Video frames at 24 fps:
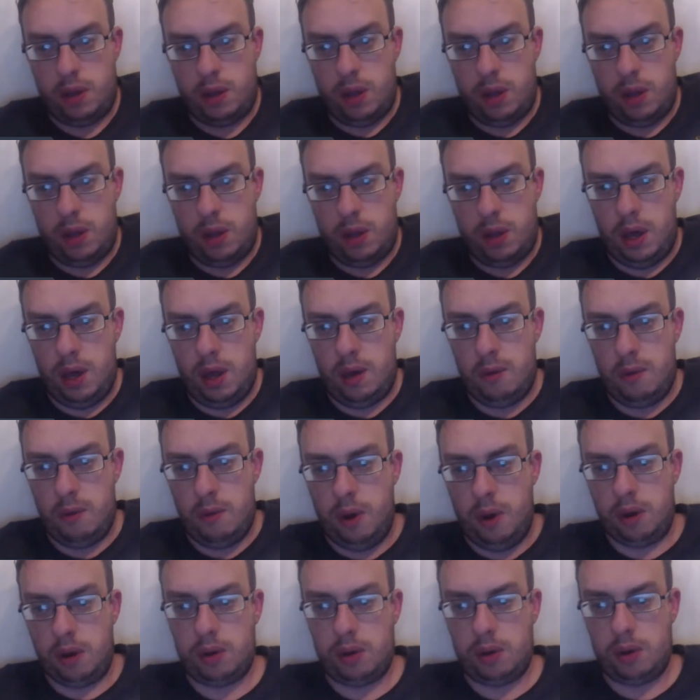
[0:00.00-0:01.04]
what uh,
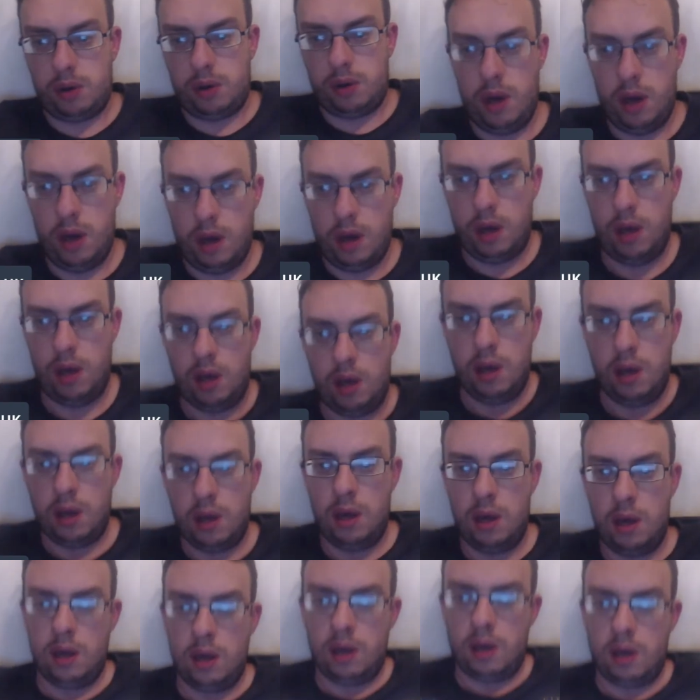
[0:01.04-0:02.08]

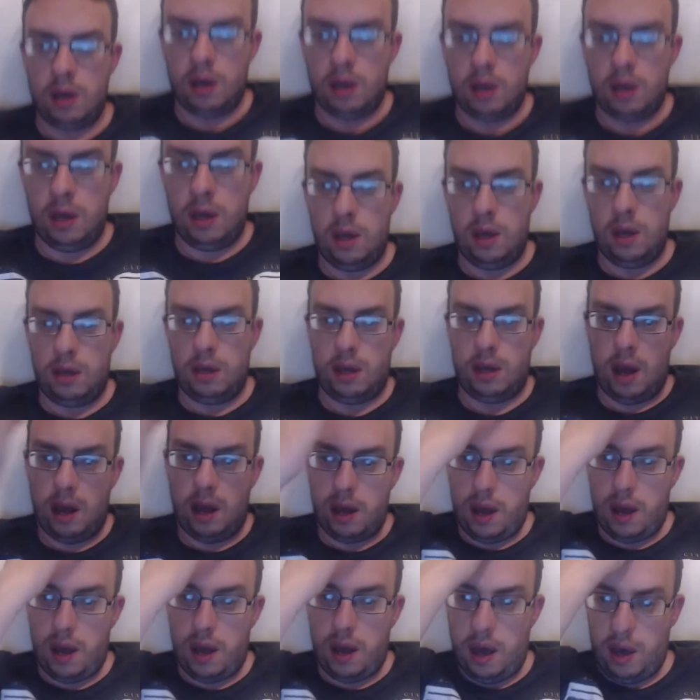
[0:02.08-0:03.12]
that
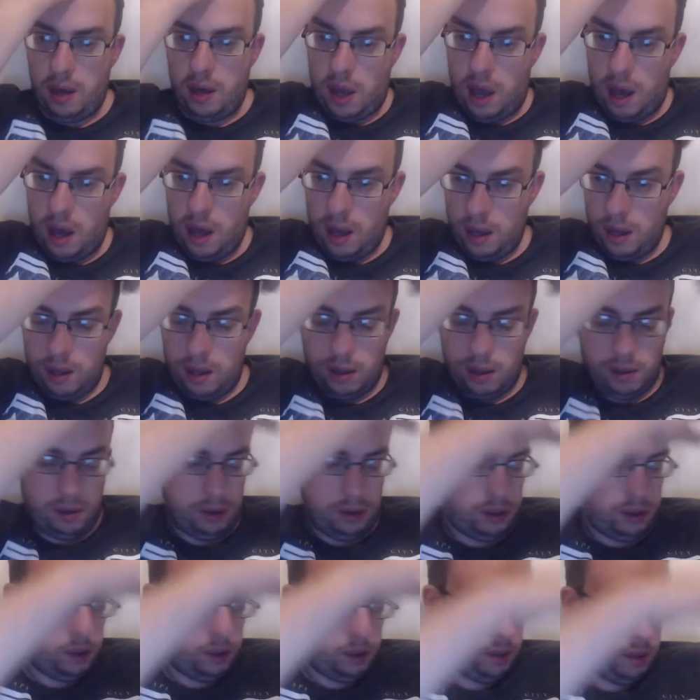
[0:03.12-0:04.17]
AJC
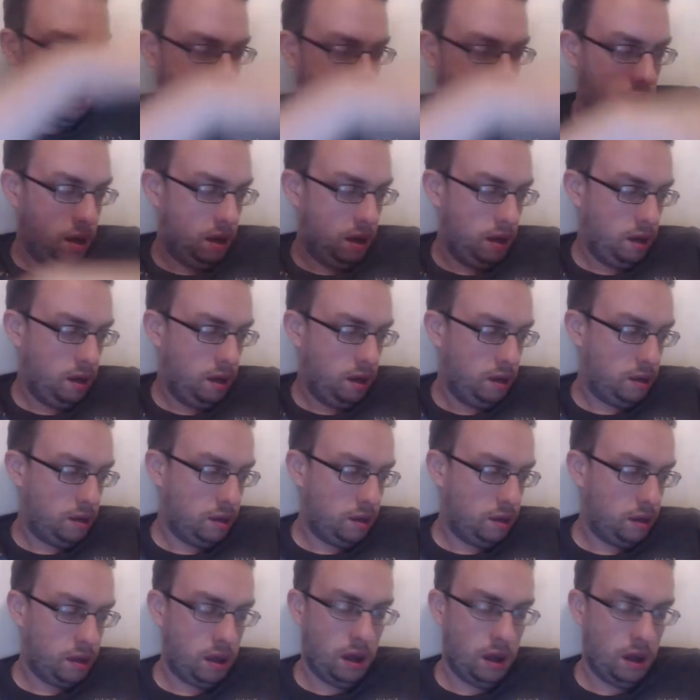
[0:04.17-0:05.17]
stuff is all about.